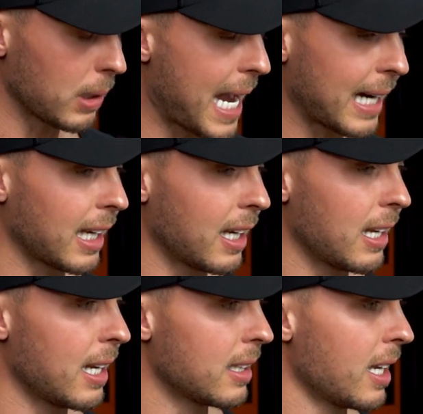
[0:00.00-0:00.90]
lack it
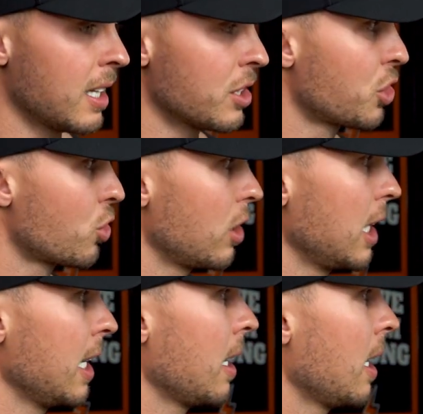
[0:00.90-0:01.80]
in the
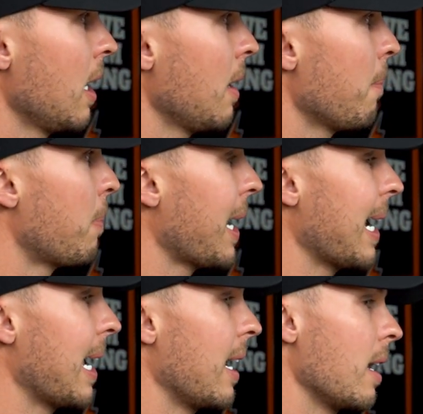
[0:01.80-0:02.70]
industry
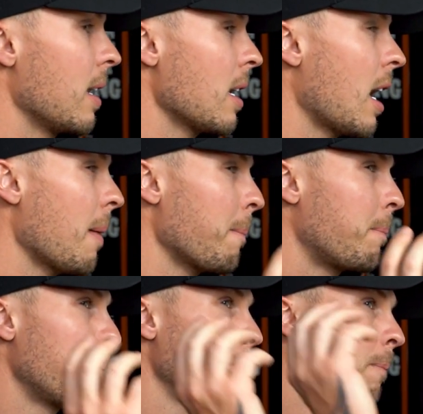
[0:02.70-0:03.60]
by not
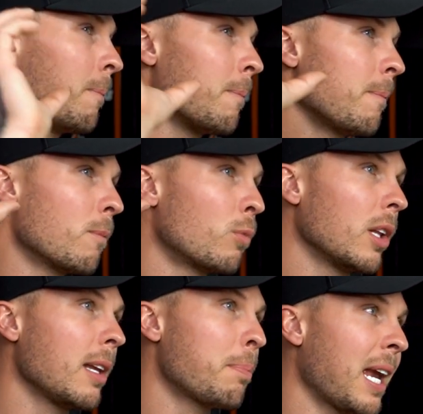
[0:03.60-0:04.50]

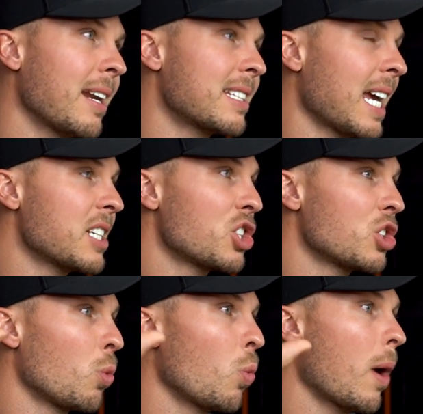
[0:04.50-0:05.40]
really paying attention
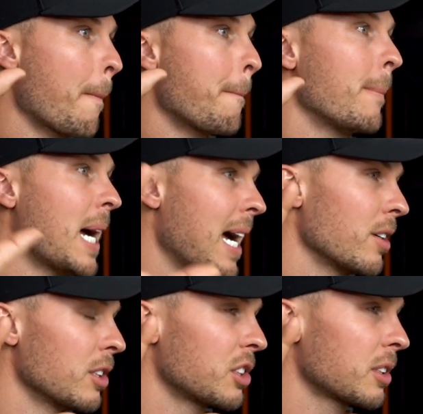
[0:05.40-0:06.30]
to what
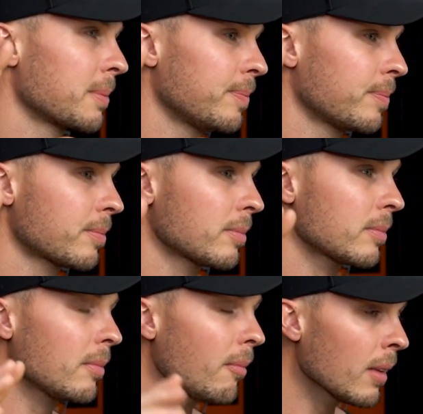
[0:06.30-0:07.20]
matters.
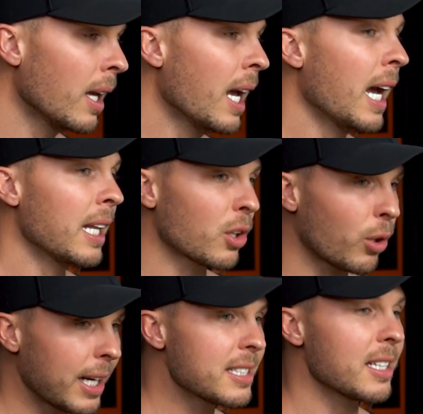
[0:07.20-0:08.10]
And the
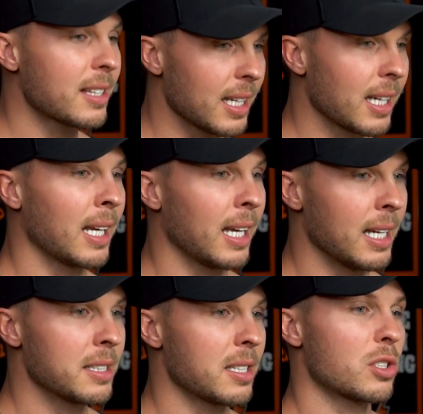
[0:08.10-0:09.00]
crazy thing
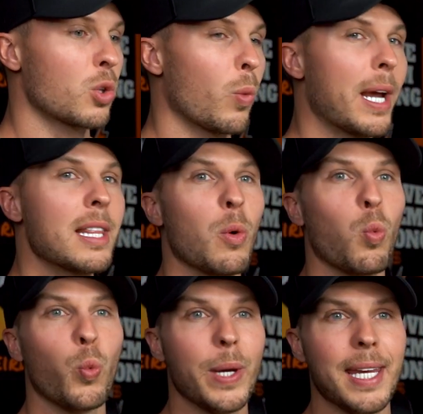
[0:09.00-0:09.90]
is the way
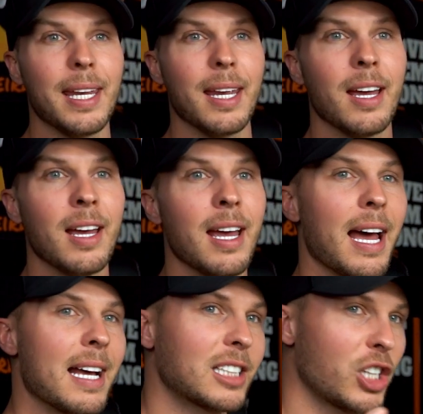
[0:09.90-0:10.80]
that we
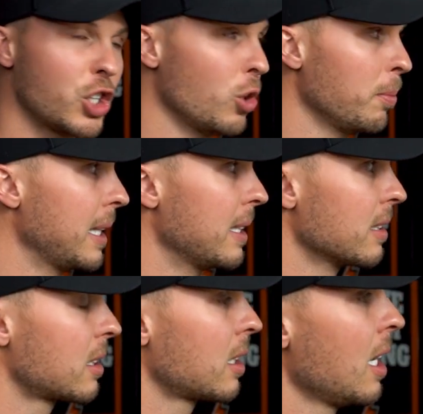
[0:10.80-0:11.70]
as
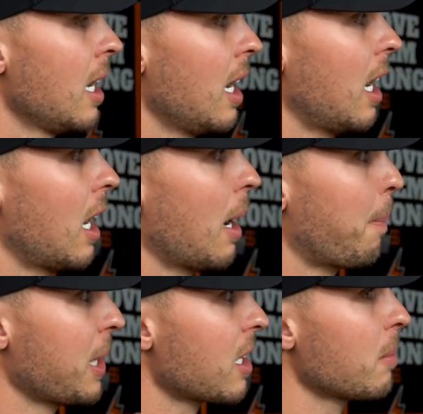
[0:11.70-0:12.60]
humans
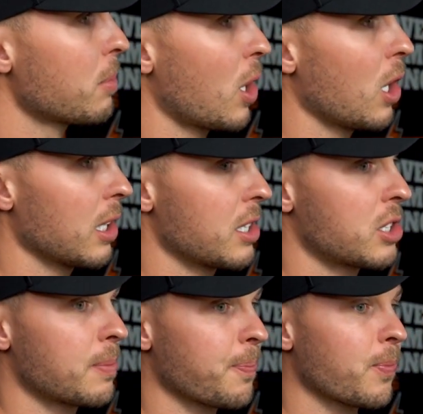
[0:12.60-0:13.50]
pick up knowledge.